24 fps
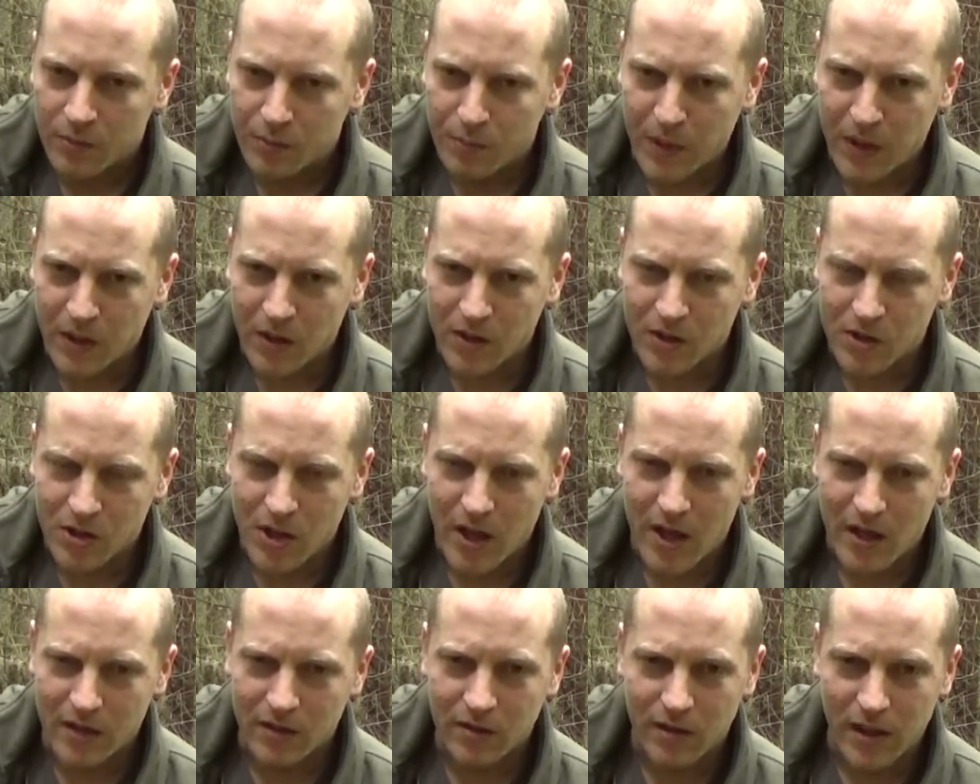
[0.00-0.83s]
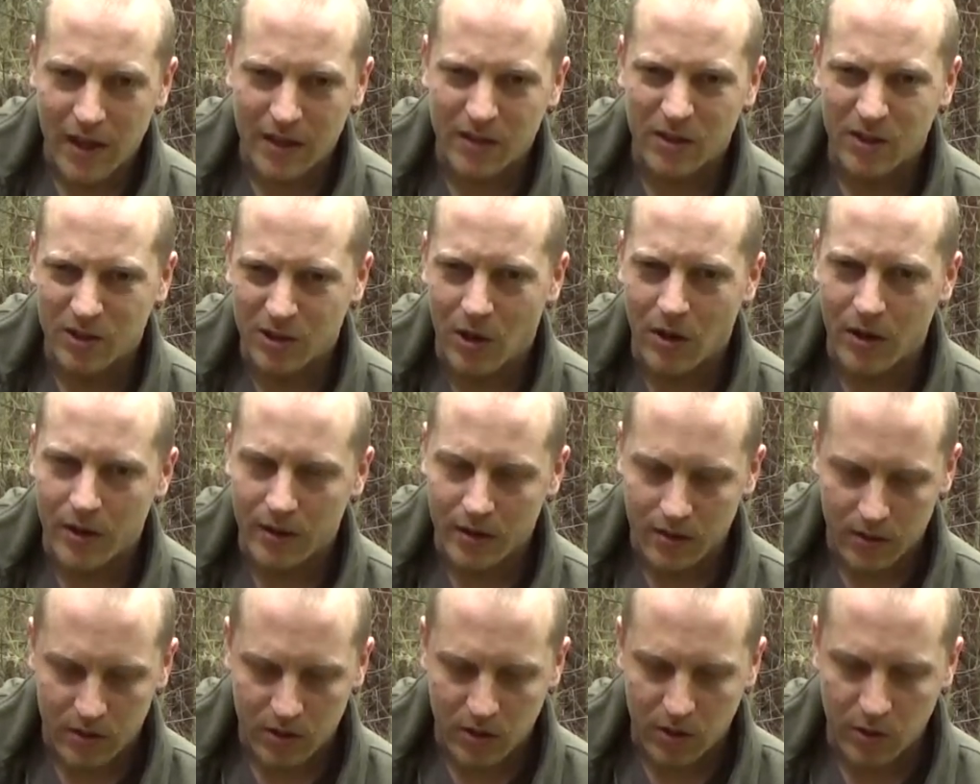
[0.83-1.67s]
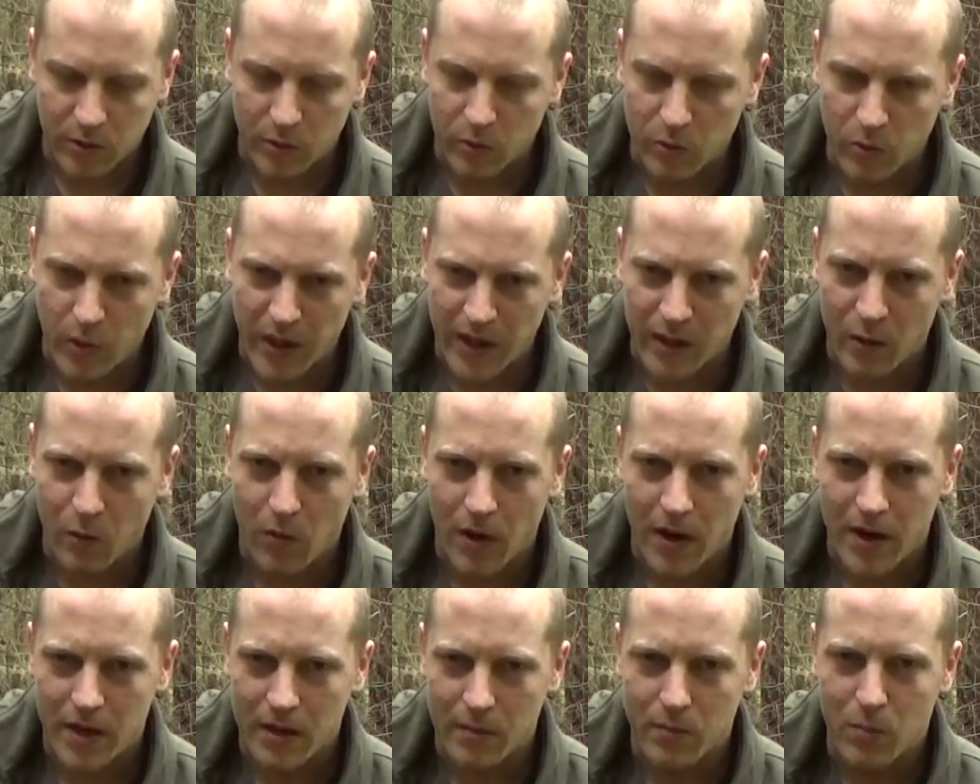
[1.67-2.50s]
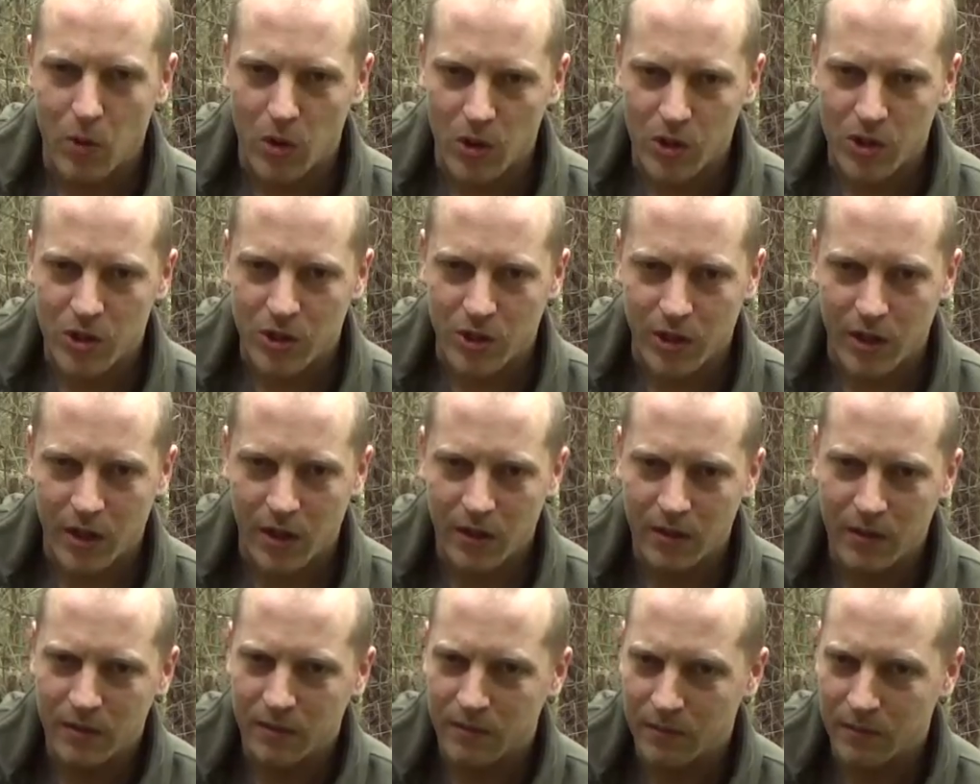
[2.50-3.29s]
because they're designed to wick away the moisture